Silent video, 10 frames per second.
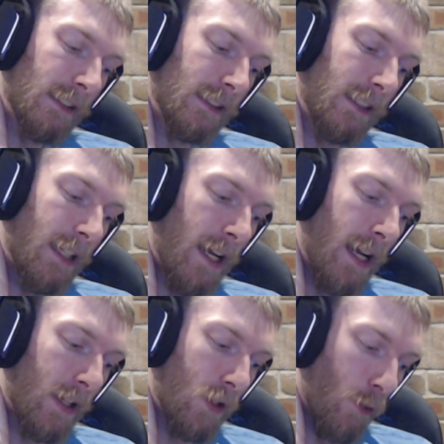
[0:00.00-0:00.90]

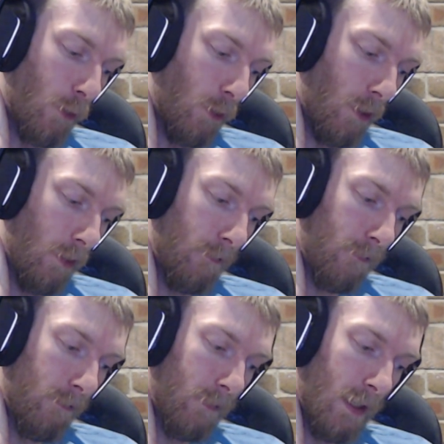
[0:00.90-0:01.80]
That's not good.
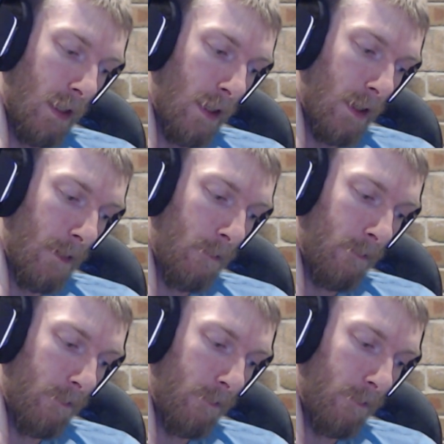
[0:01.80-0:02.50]
And